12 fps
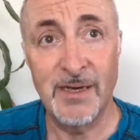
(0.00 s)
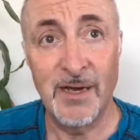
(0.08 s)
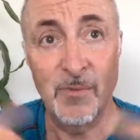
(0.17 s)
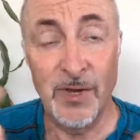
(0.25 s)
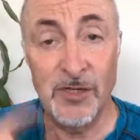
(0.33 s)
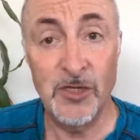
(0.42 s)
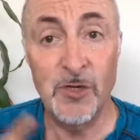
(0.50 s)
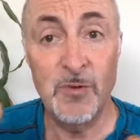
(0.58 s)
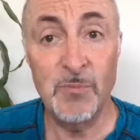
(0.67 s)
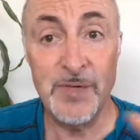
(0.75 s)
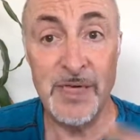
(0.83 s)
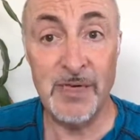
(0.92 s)
We as
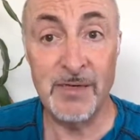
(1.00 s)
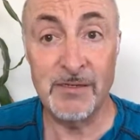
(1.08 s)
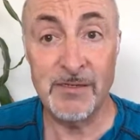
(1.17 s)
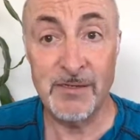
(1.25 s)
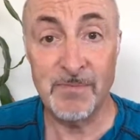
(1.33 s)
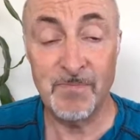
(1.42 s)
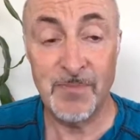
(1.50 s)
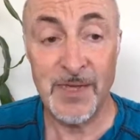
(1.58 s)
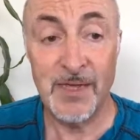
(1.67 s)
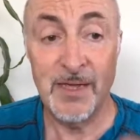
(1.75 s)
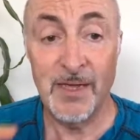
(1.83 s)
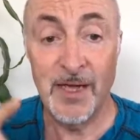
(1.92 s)
human beings
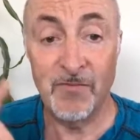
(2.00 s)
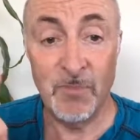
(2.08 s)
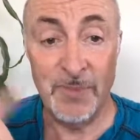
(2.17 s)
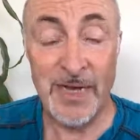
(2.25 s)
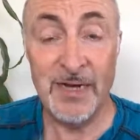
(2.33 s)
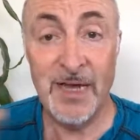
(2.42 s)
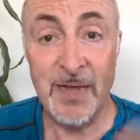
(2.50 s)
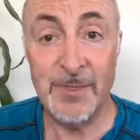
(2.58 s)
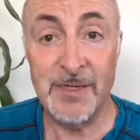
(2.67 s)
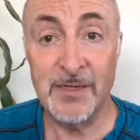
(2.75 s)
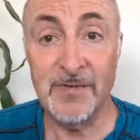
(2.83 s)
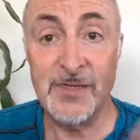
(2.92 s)
have a bad
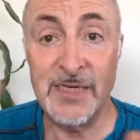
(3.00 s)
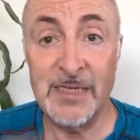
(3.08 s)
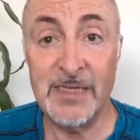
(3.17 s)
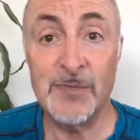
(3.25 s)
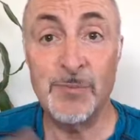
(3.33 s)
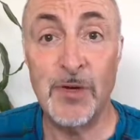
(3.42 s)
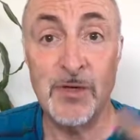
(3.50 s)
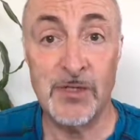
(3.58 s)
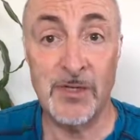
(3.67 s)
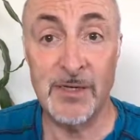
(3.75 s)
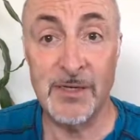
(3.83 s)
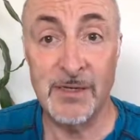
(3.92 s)
habit of taking things
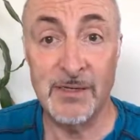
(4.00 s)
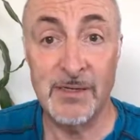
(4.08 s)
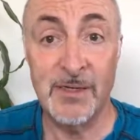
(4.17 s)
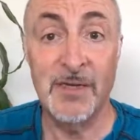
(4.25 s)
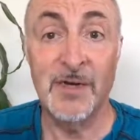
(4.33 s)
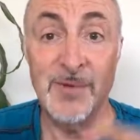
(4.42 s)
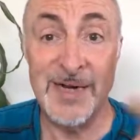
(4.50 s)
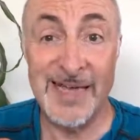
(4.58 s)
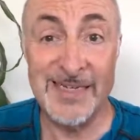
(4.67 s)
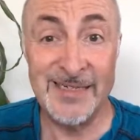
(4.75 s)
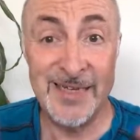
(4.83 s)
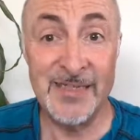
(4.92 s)
personally when it
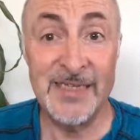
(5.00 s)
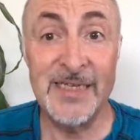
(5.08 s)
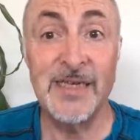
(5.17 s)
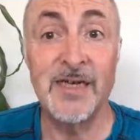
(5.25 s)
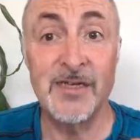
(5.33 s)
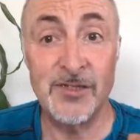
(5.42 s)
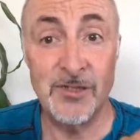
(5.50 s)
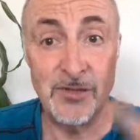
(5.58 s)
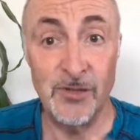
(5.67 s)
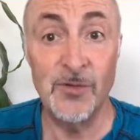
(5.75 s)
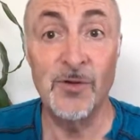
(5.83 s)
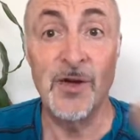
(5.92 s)
has nothing to
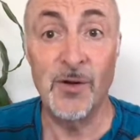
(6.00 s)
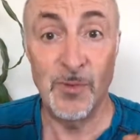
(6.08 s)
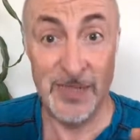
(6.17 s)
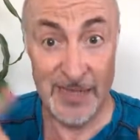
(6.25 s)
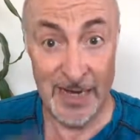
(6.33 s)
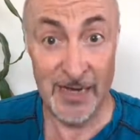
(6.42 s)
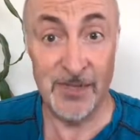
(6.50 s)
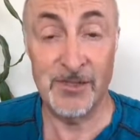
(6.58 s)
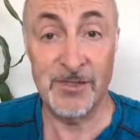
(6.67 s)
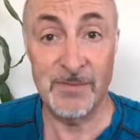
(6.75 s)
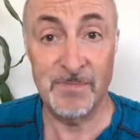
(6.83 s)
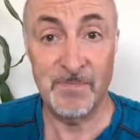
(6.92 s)
do with us.